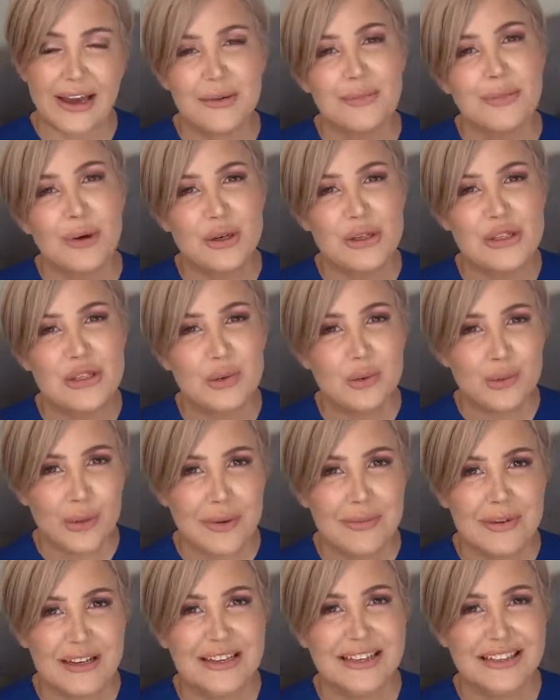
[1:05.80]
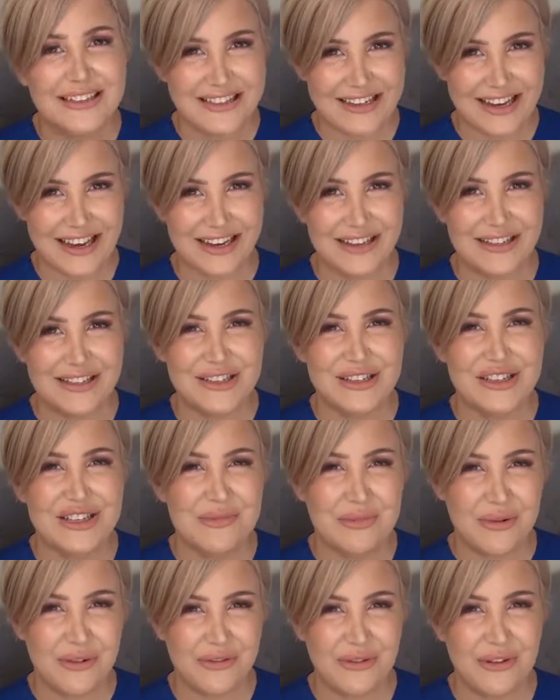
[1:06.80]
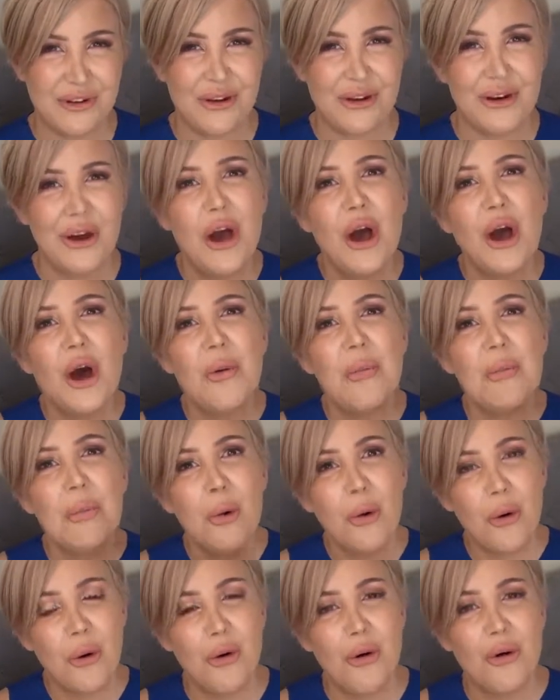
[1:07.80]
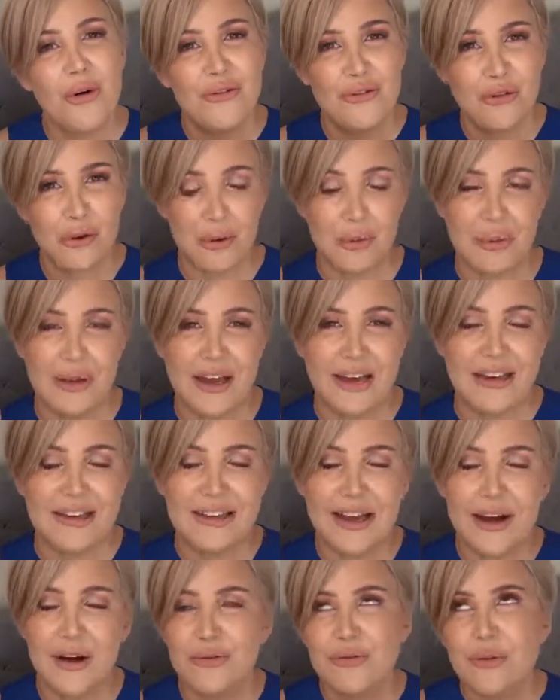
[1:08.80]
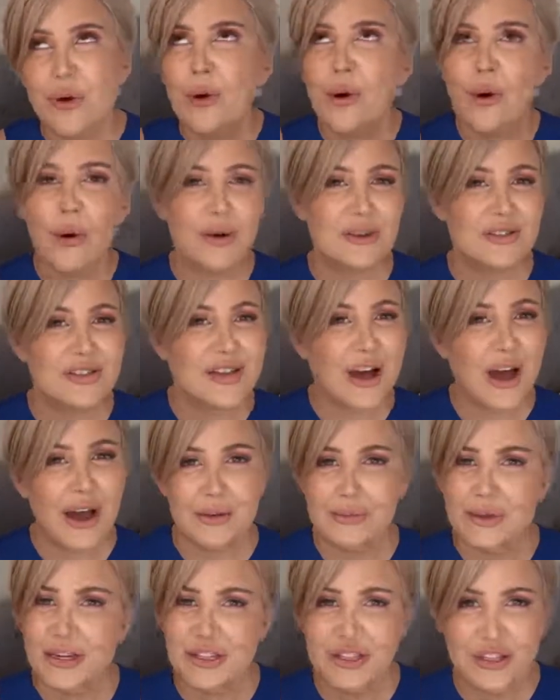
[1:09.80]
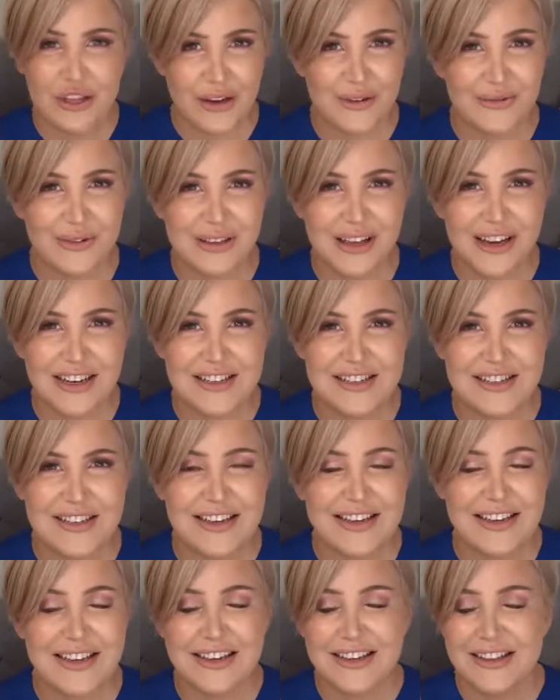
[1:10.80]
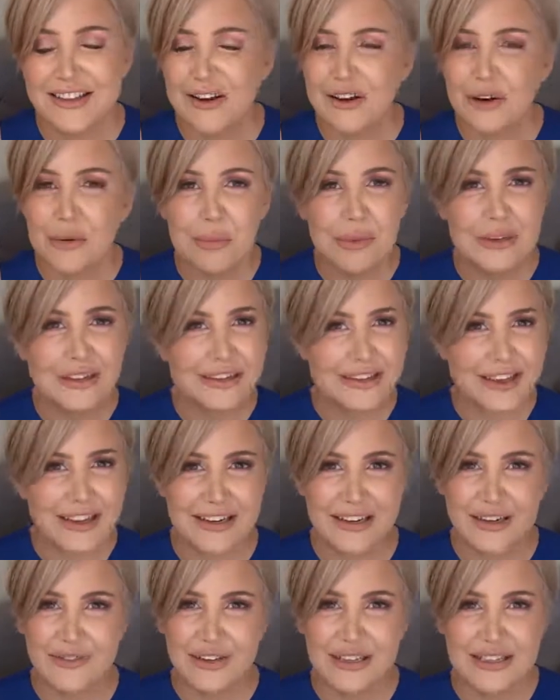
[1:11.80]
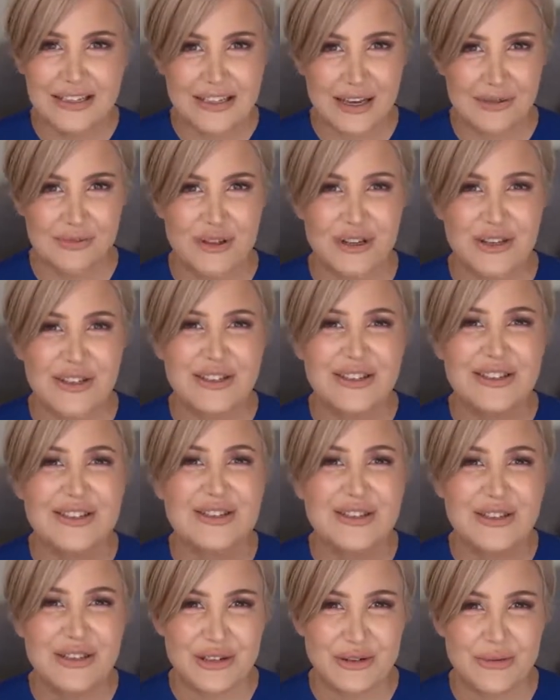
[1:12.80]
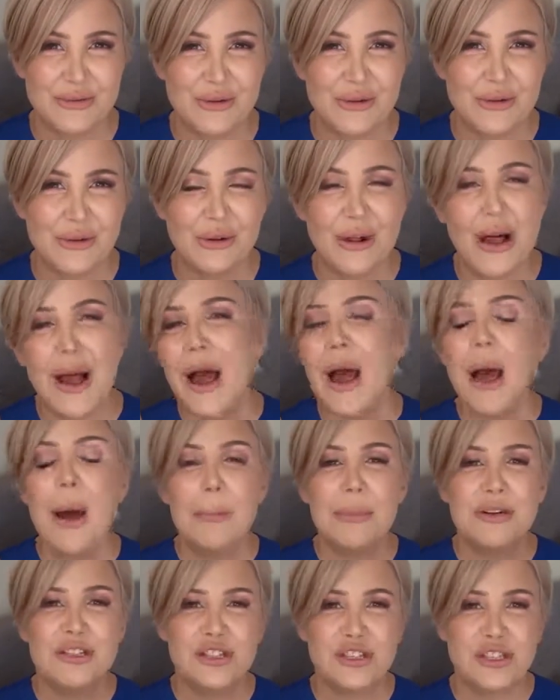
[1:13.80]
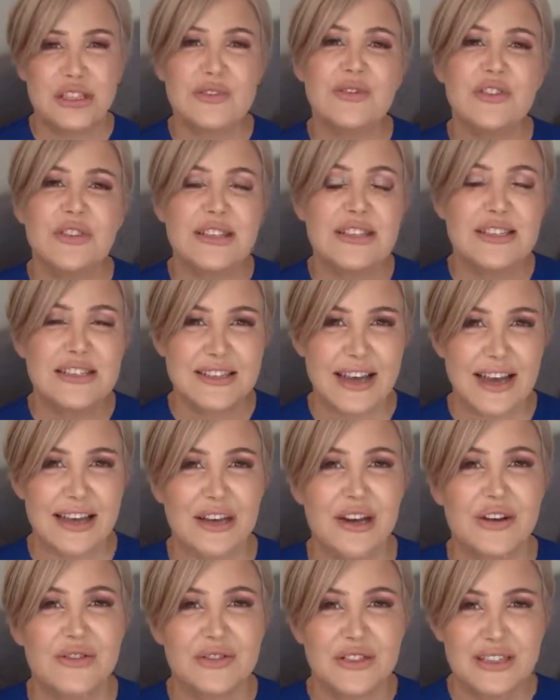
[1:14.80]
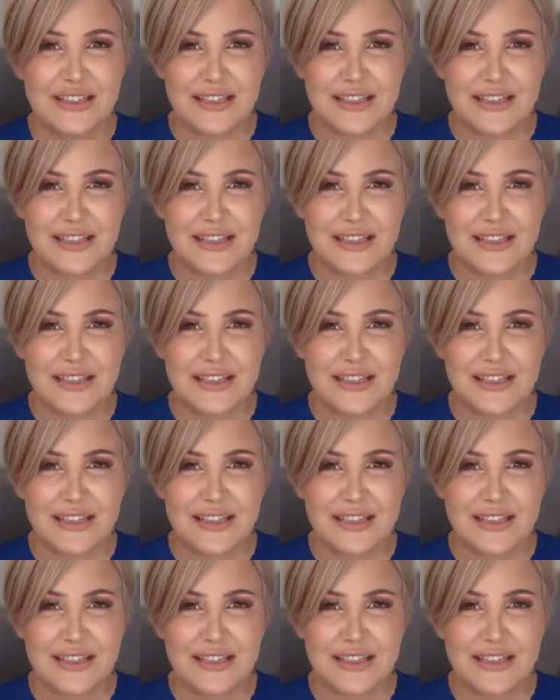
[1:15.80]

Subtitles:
and most women tend to prefer more foreplay. Now, of course, I'm generalizing here. There are plenty of exceptions to the rule, but just for the sake of